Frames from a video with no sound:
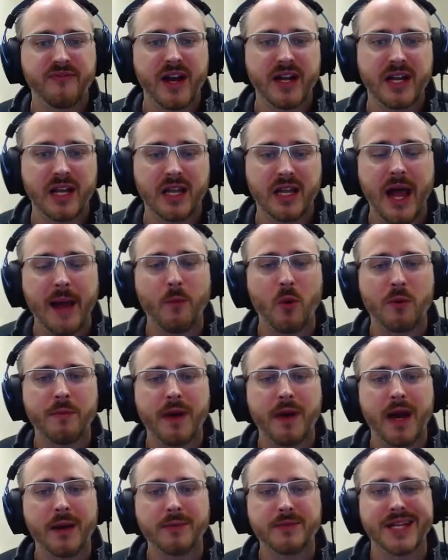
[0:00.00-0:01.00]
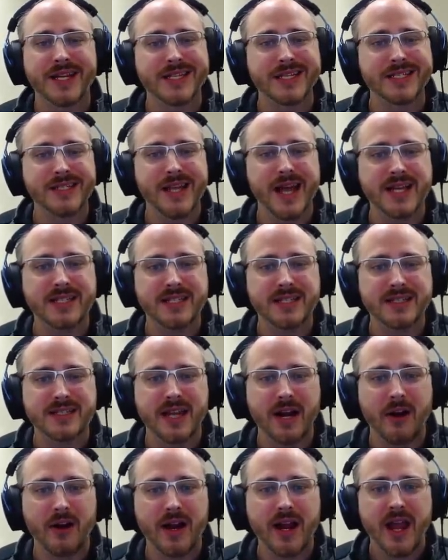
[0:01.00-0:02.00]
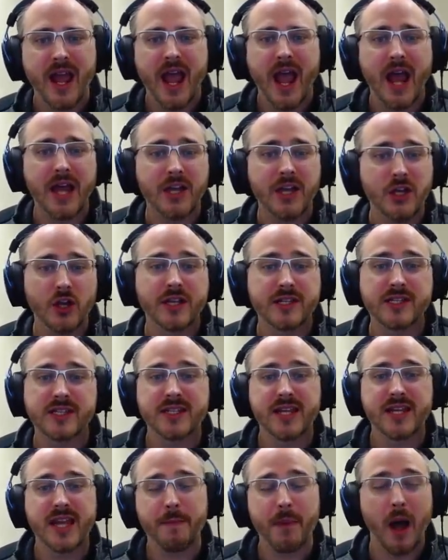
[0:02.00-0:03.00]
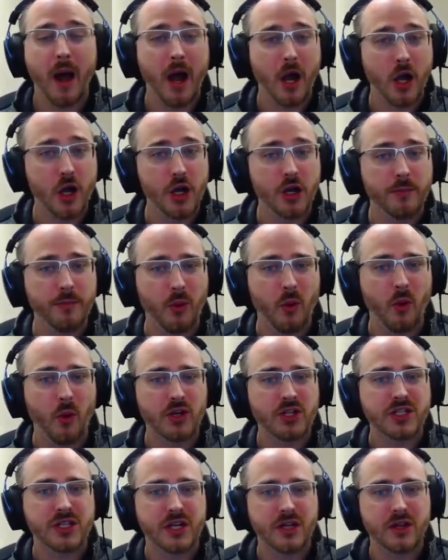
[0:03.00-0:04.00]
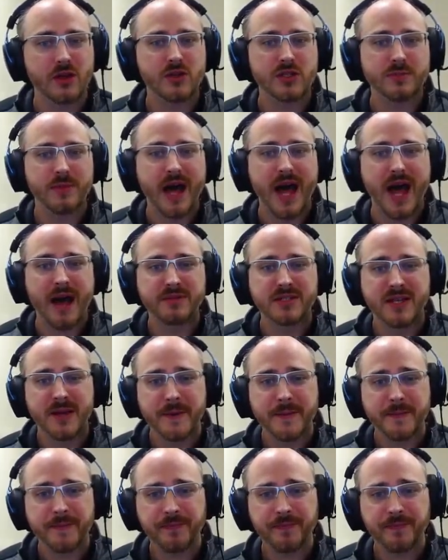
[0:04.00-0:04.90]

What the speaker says: fighting a lot more mobs than is necessary, and you can skip a good portion of those mobs.